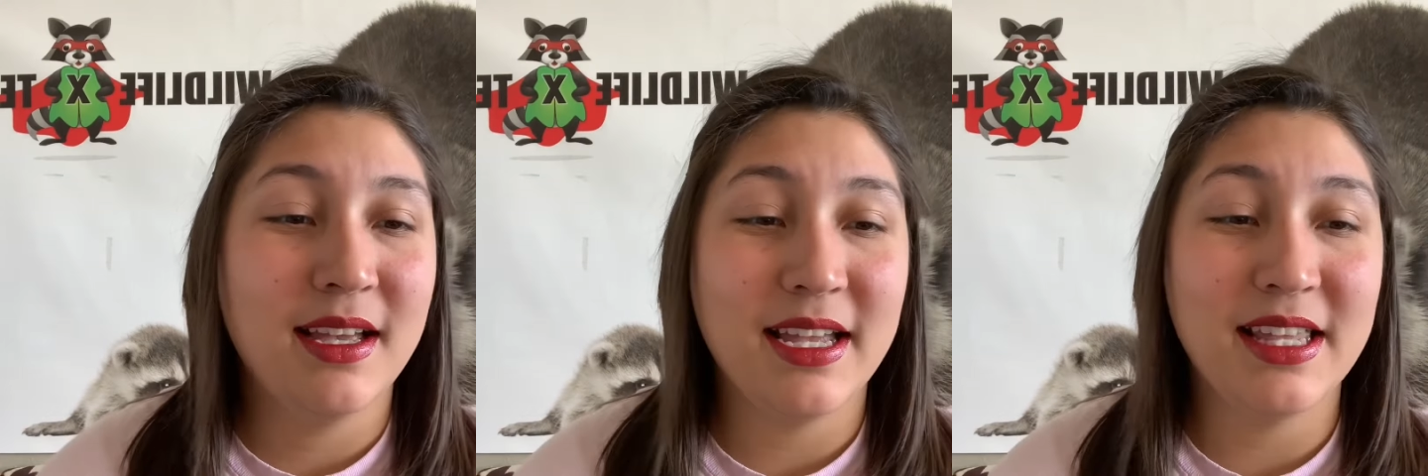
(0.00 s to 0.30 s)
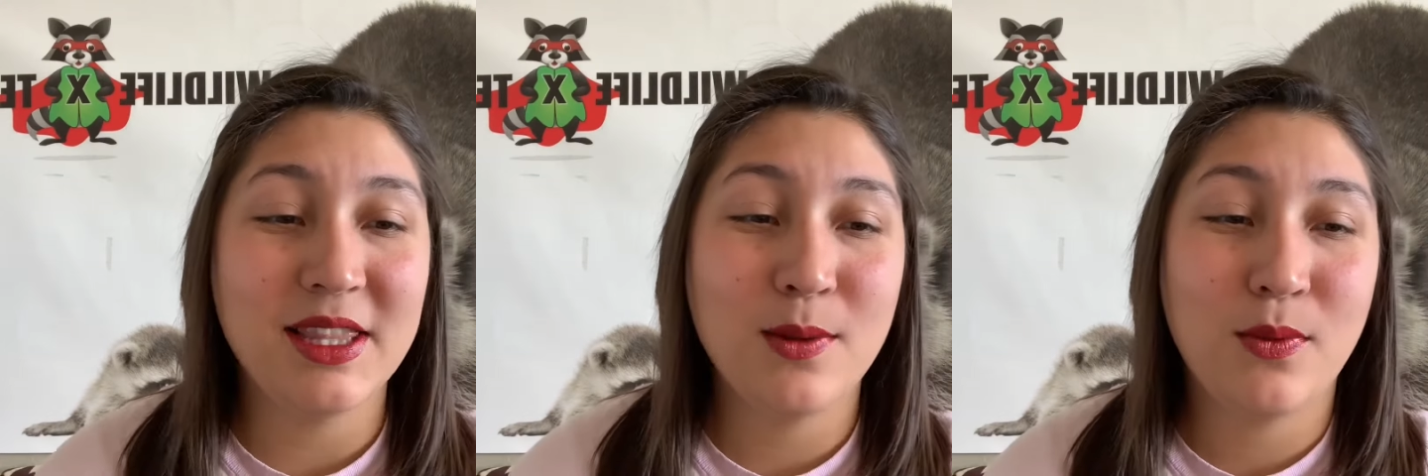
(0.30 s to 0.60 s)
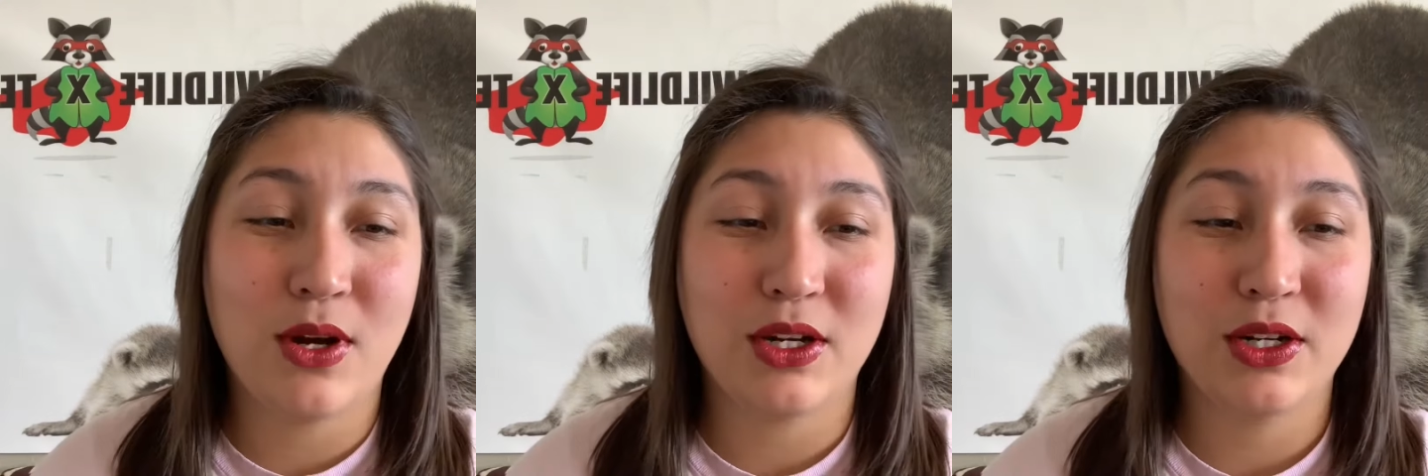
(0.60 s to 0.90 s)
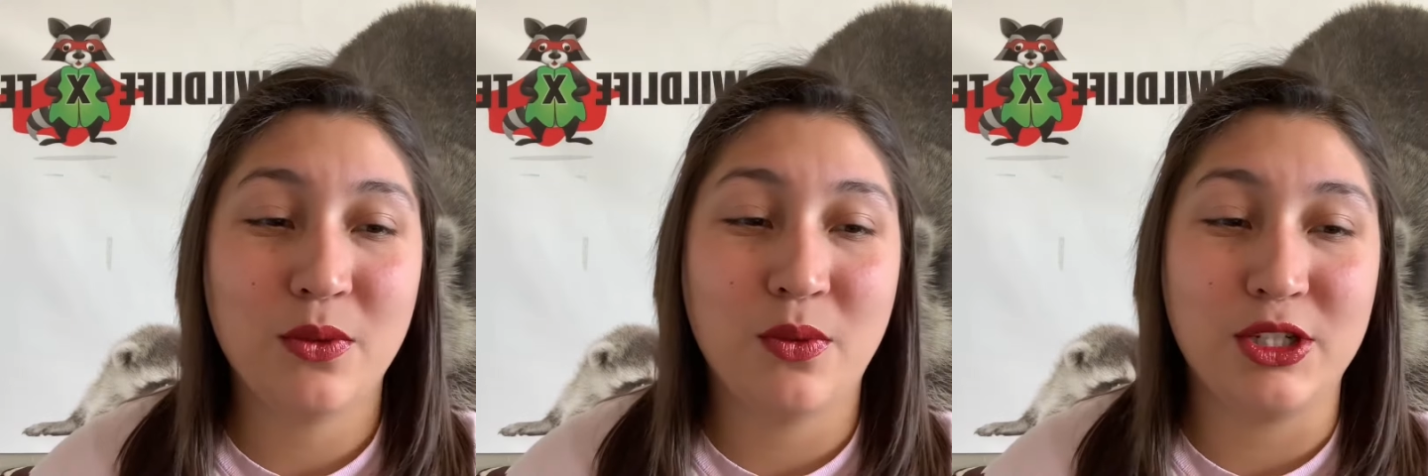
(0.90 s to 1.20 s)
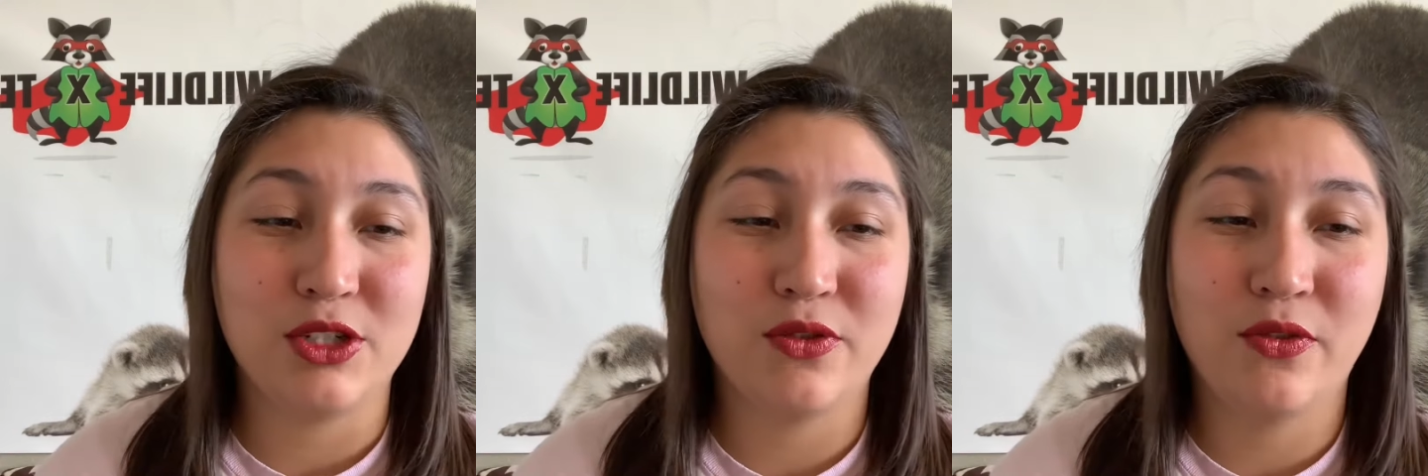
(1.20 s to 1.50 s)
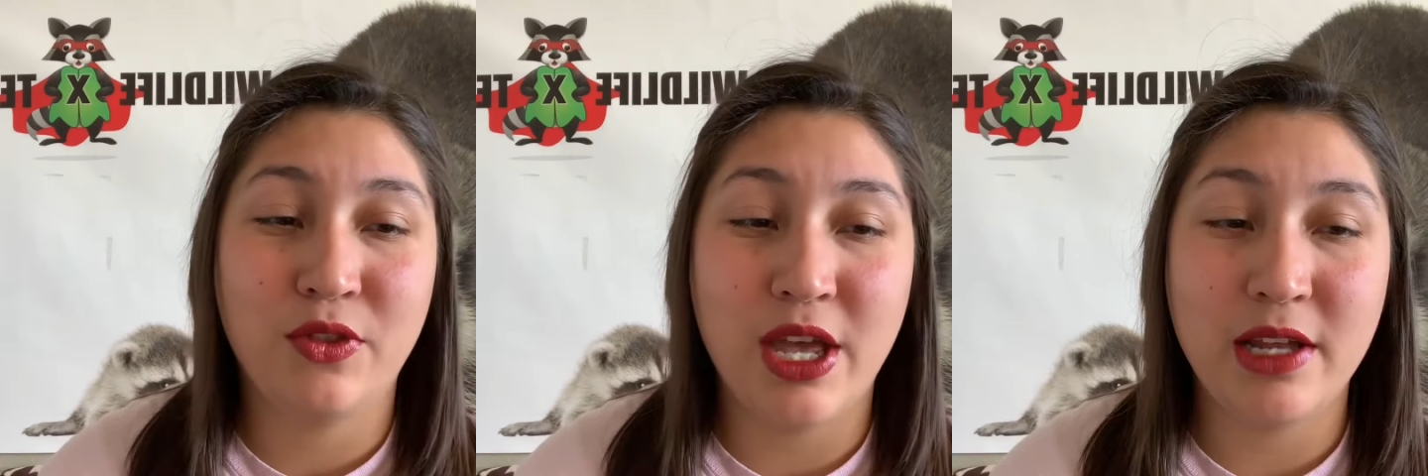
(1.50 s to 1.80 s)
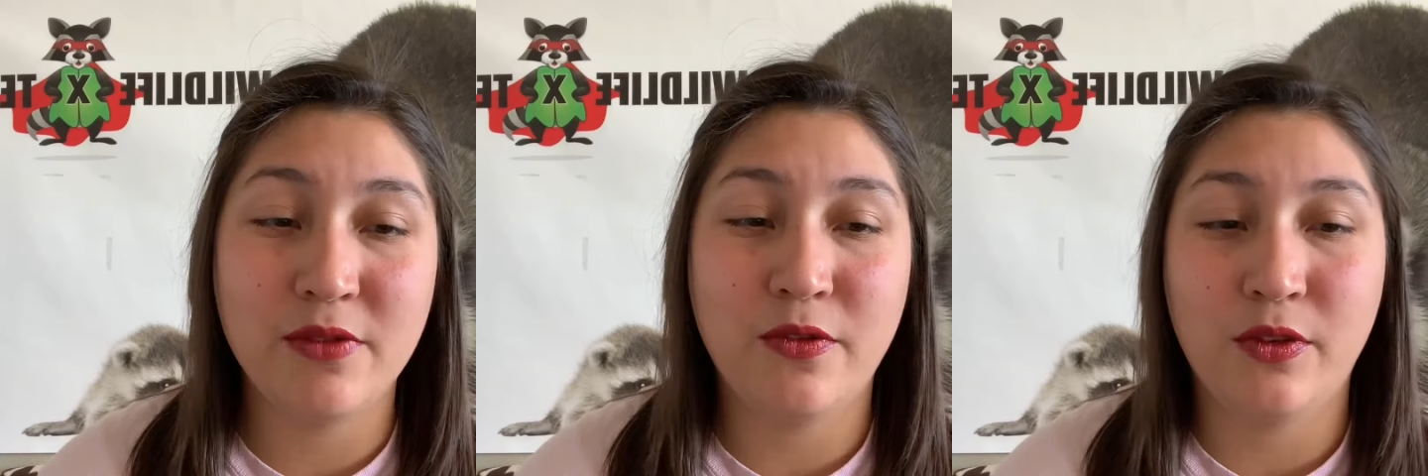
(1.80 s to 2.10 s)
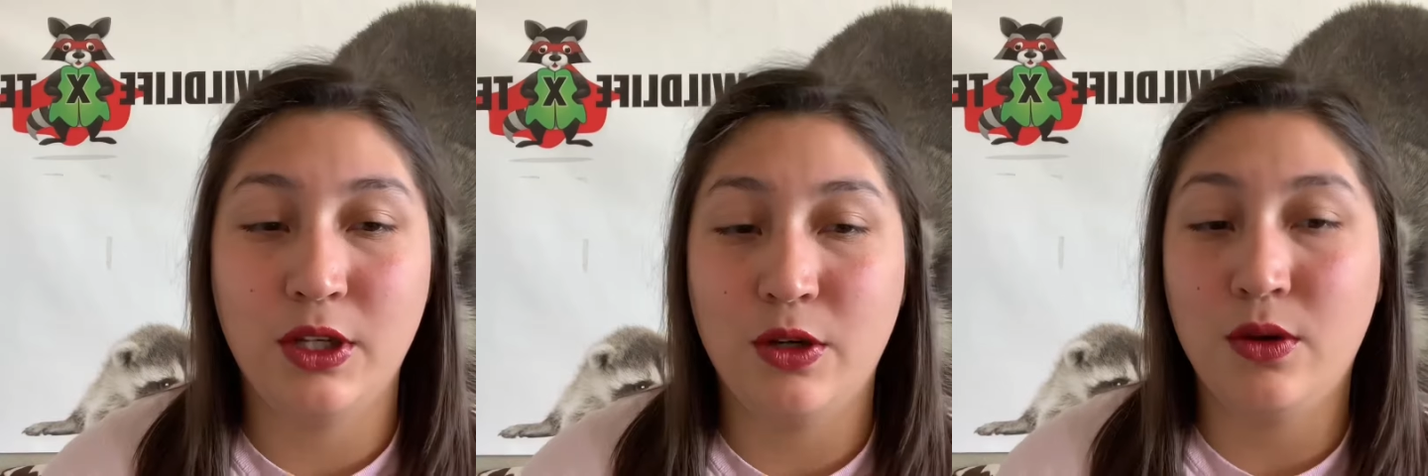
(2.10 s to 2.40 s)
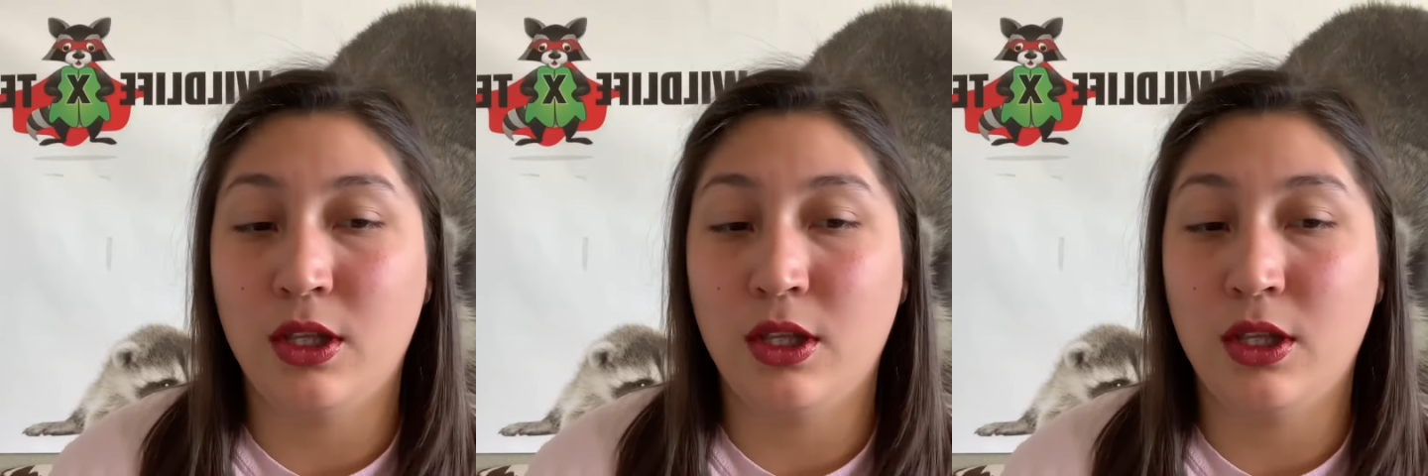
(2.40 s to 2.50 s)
in the water, which then flow